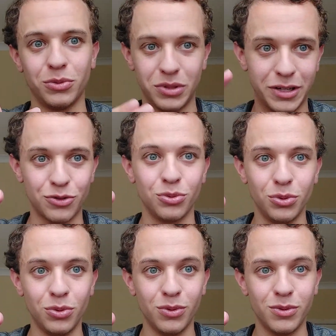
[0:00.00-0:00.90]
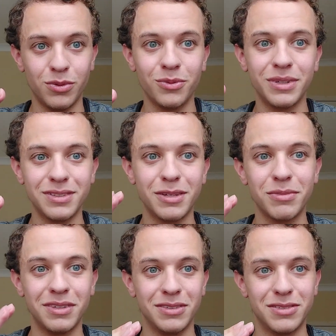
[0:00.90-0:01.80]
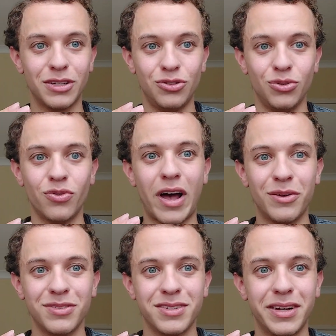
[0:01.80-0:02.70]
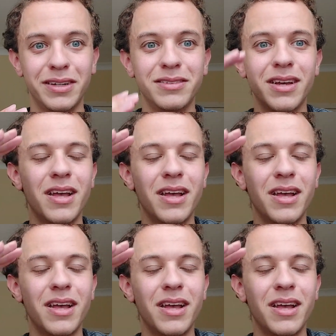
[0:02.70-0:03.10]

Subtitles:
at all when something is scheduled for outside.